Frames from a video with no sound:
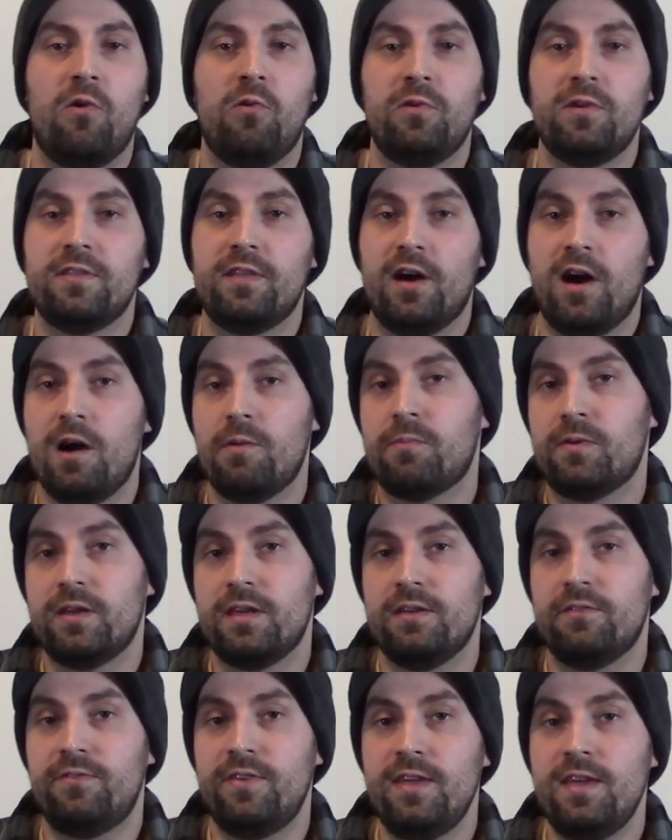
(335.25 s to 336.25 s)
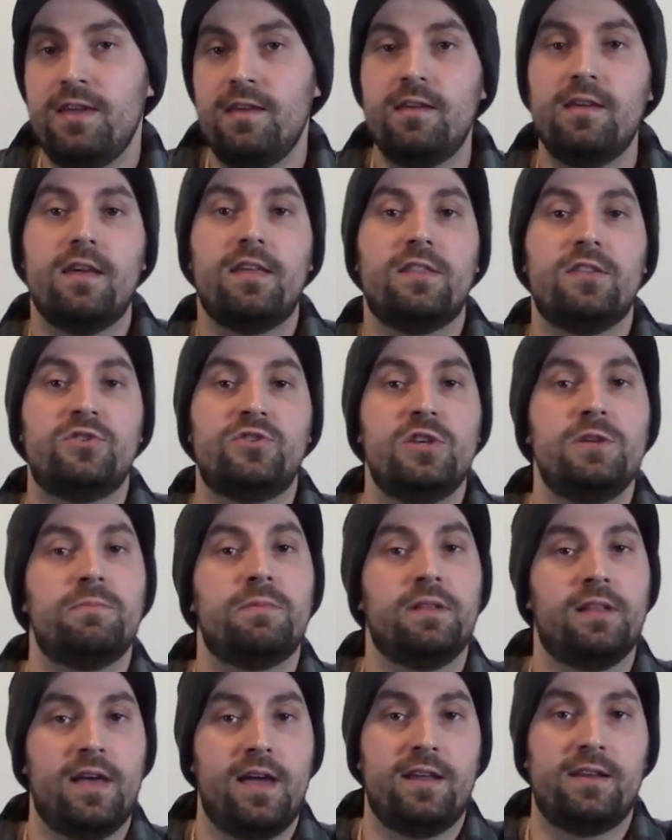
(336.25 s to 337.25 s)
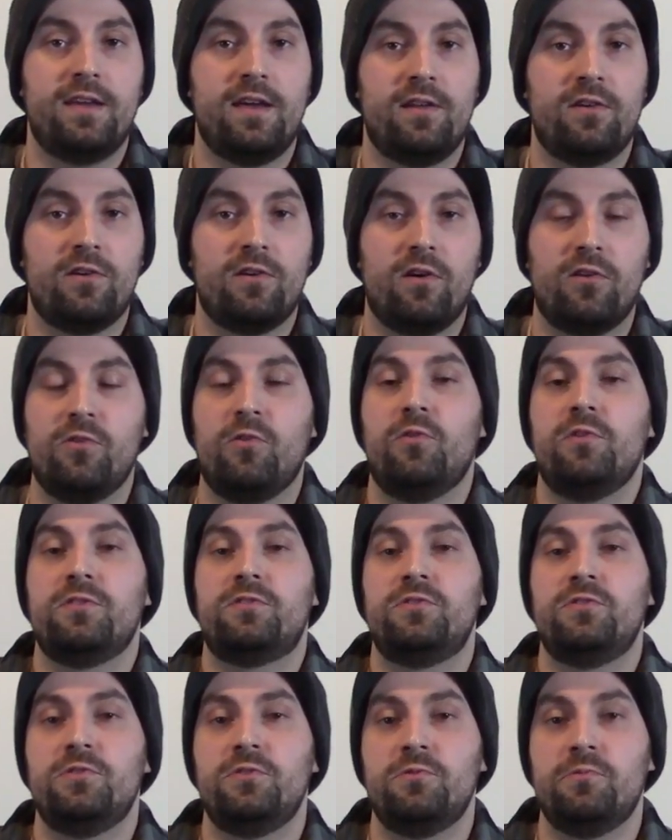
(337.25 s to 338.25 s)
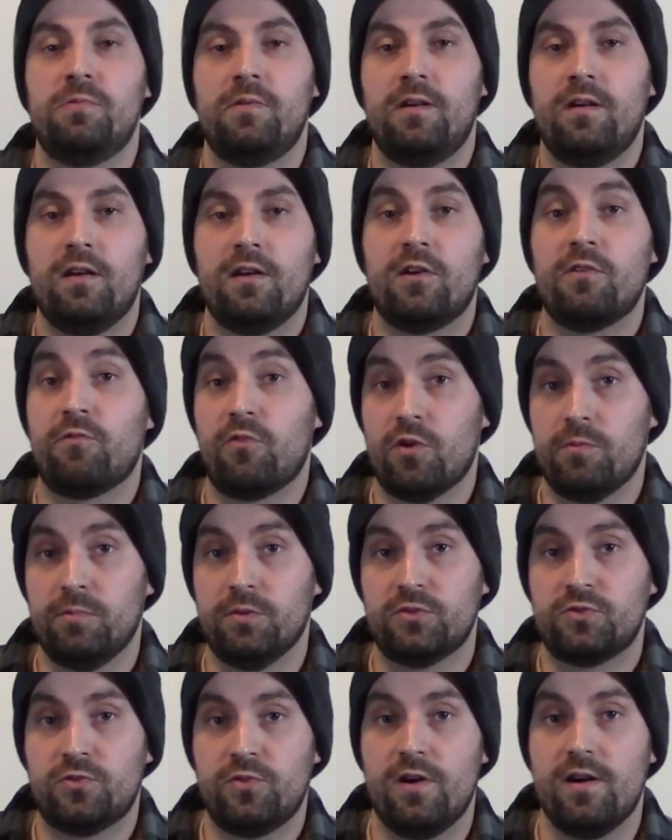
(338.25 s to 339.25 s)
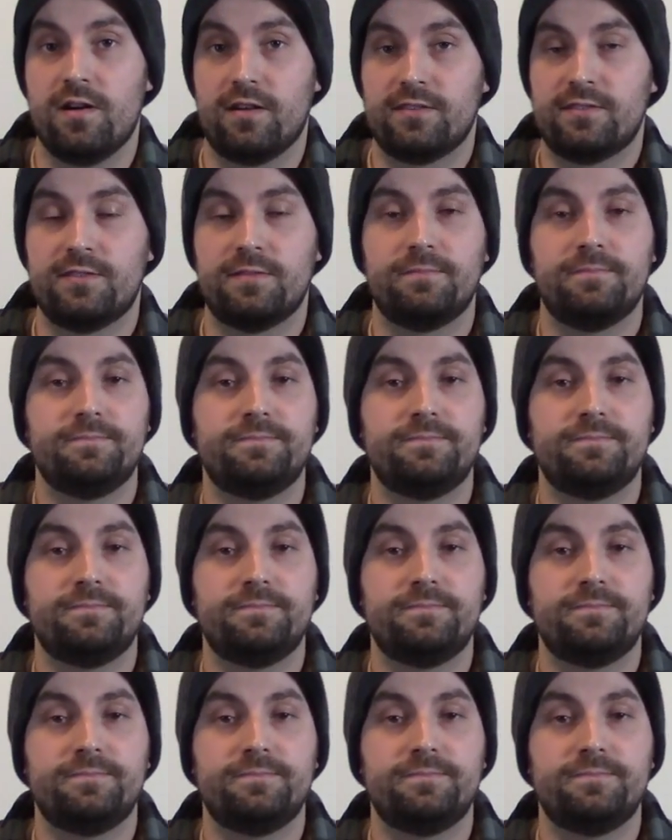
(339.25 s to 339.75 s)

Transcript: only the Hummer EV and the Jeep Gladiator are the only two convertible trucks.